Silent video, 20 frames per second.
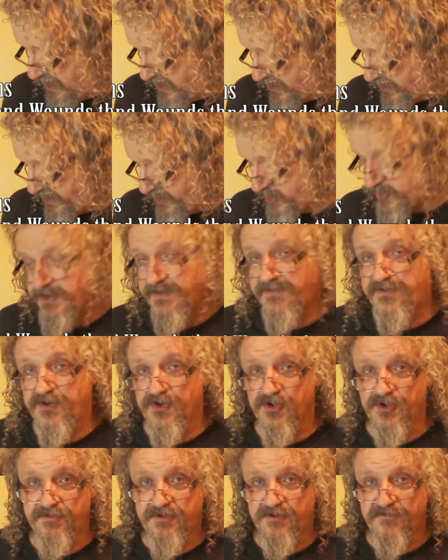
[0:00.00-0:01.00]
their strength
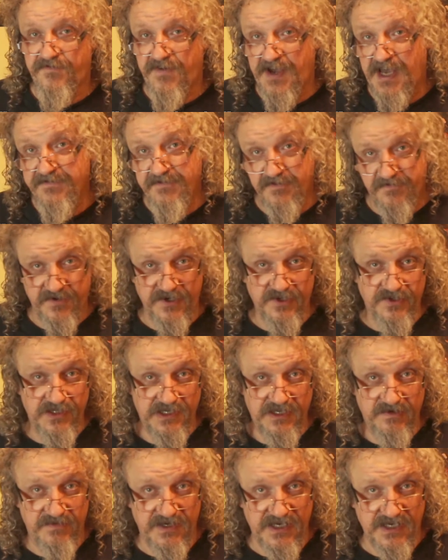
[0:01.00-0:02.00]
goes up to 5 if he's
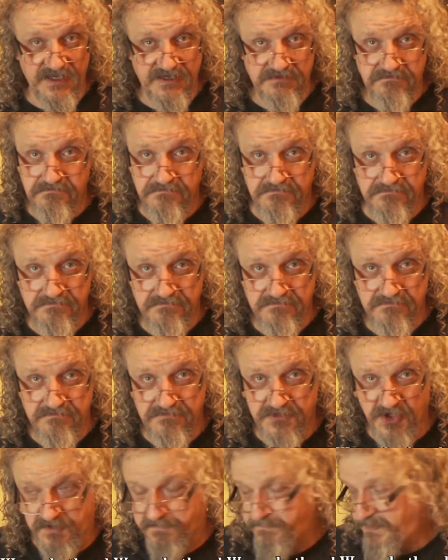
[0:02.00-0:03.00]
nearby. Just